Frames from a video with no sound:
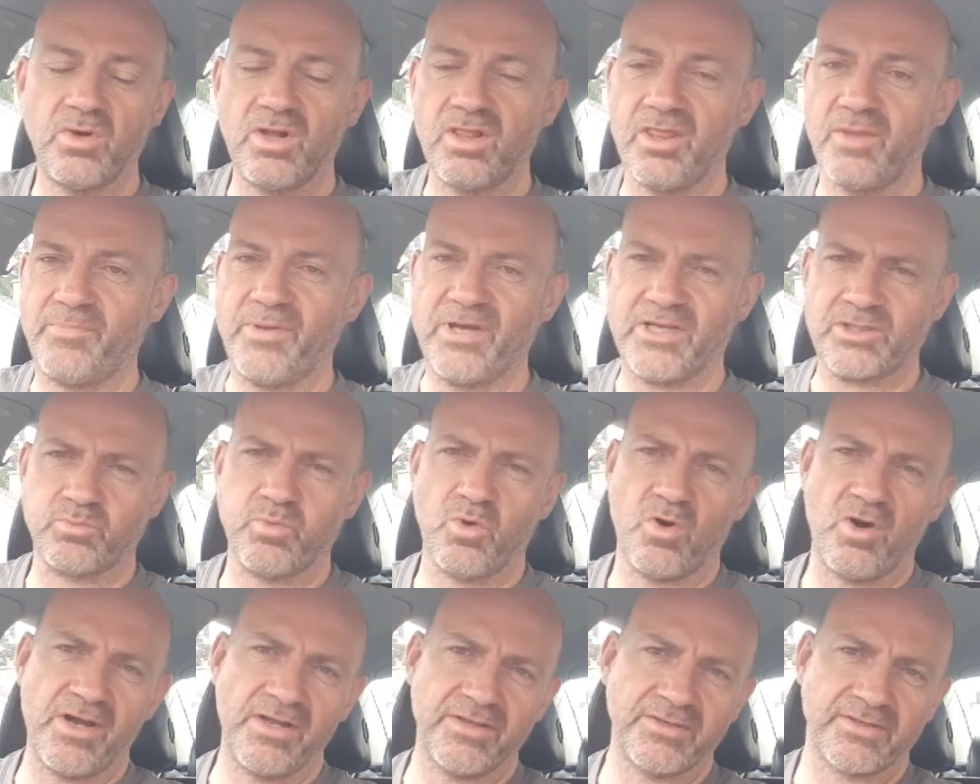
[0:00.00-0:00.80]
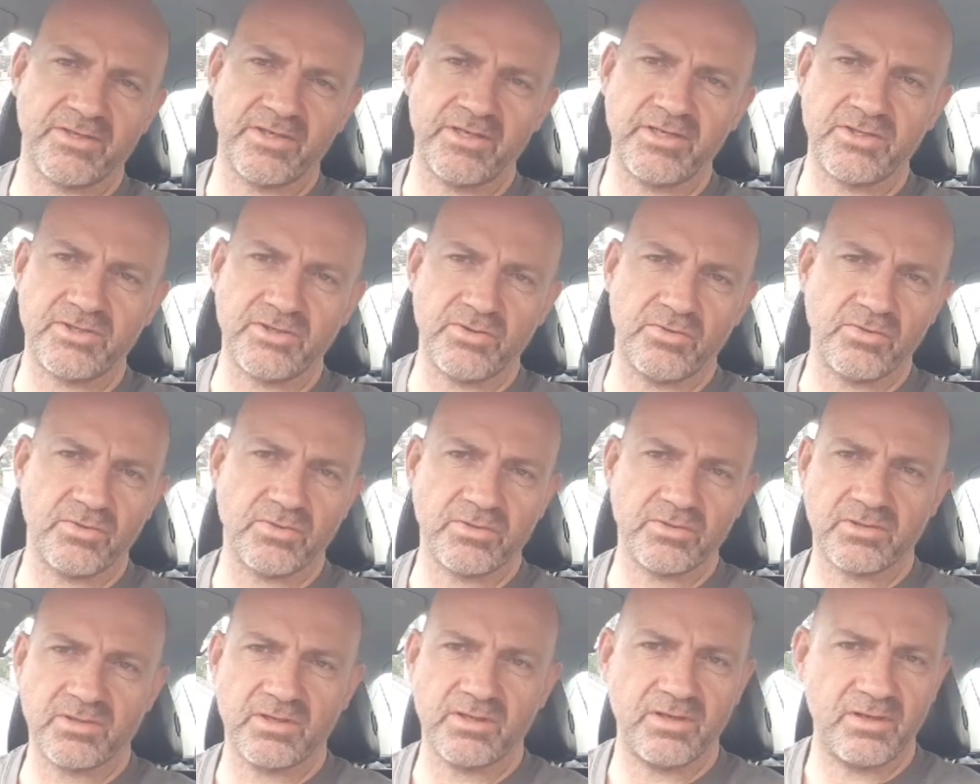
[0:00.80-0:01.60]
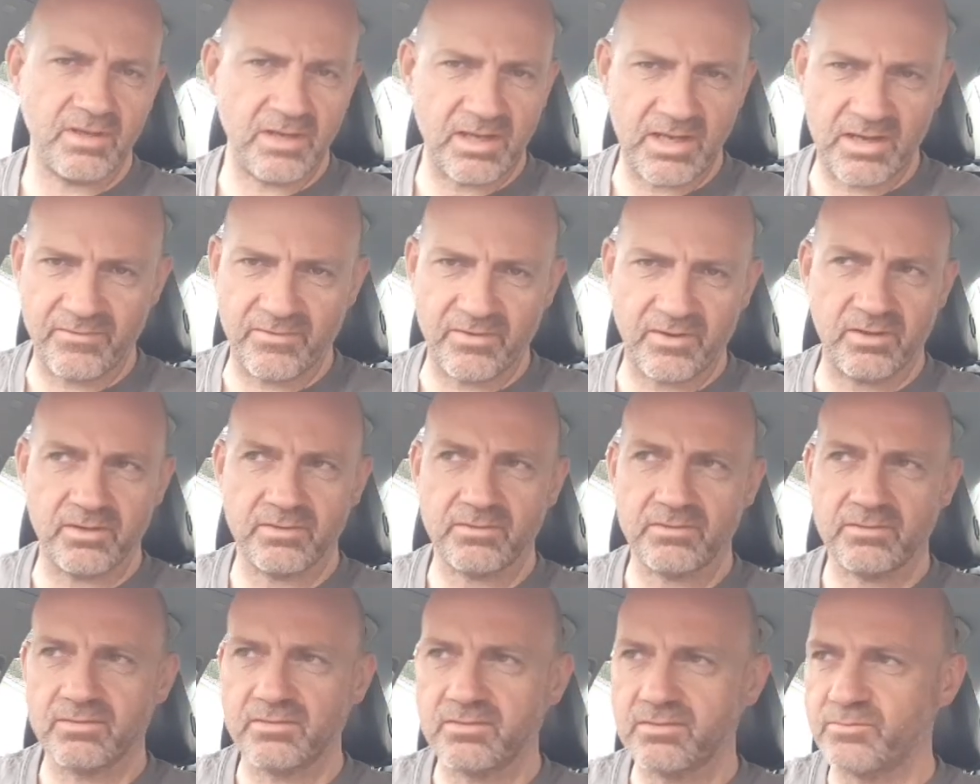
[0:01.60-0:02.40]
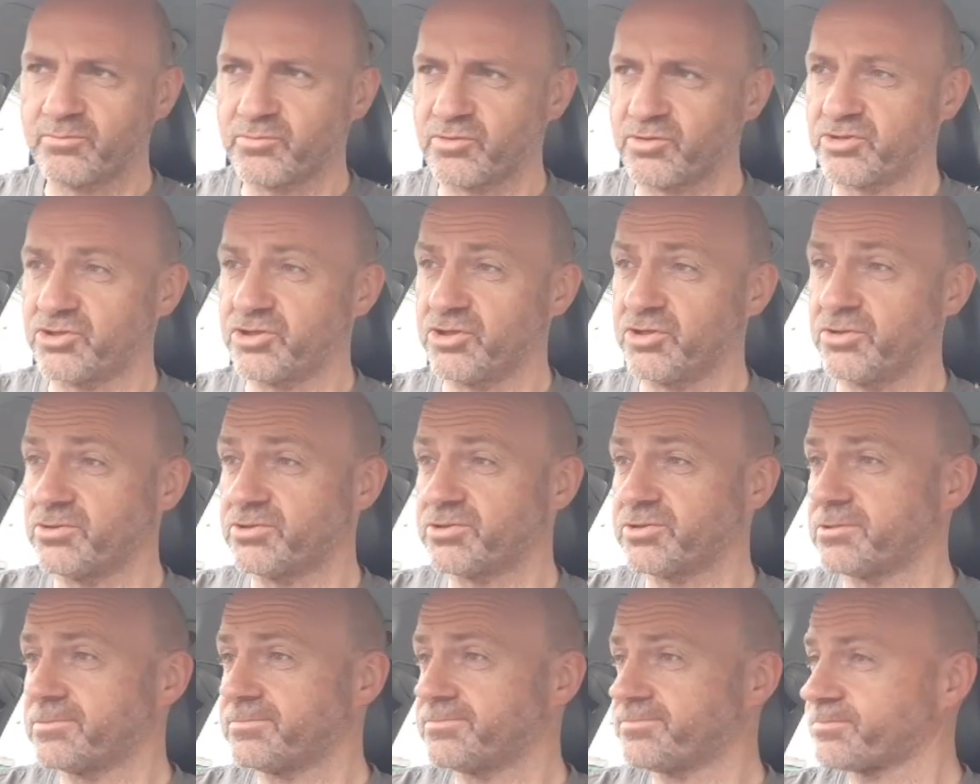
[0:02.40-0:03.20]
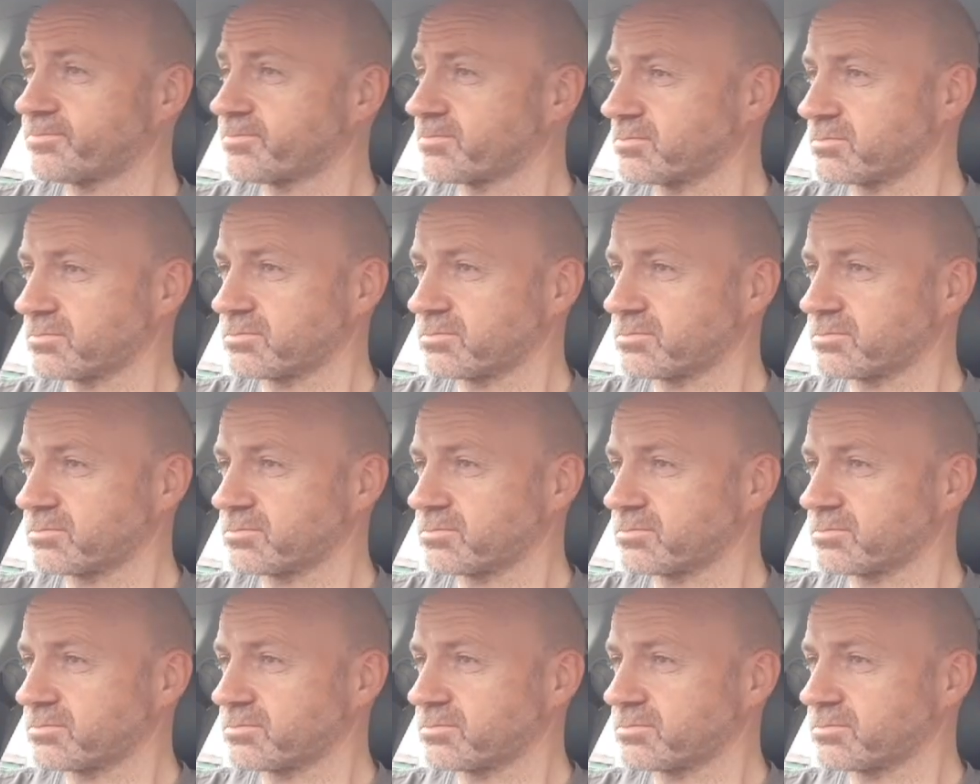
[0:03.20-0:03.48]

One of the best Y&T songs ever produced.